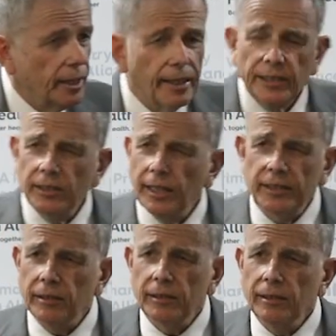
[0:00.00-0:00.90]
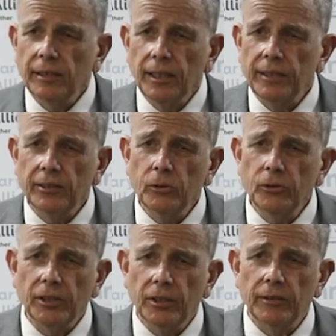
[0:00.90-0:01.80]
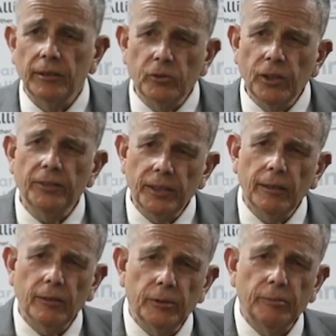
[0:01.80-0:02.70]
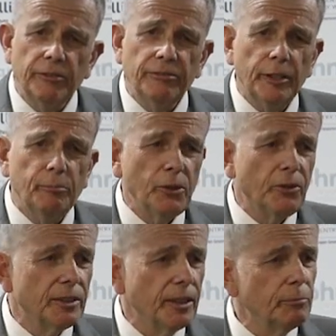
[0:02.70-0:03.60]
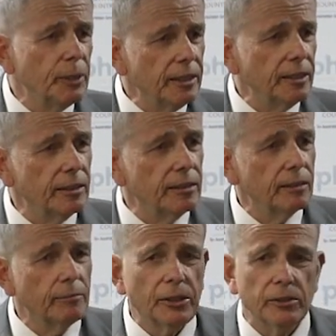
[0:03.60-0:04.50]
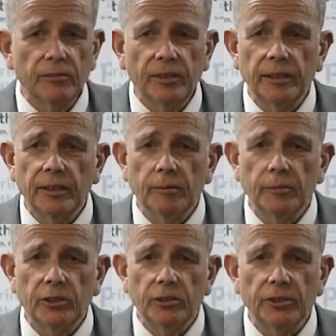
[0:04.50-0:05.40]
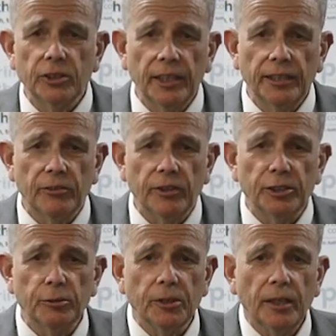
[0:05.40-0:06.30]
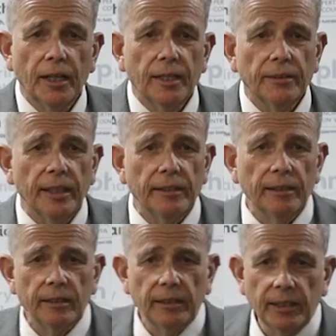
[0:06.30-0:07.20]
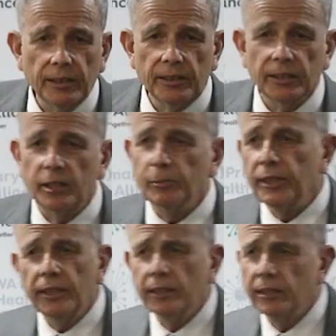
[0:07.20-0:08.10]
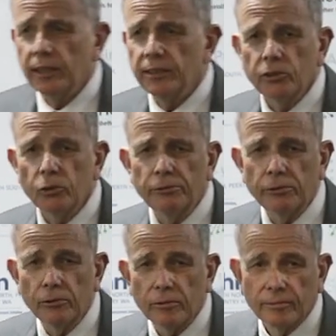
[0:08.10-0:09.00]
Has also, although to be fair, Perth has done better than because of the silver chain arrangement than other states. But in other states, it's awful.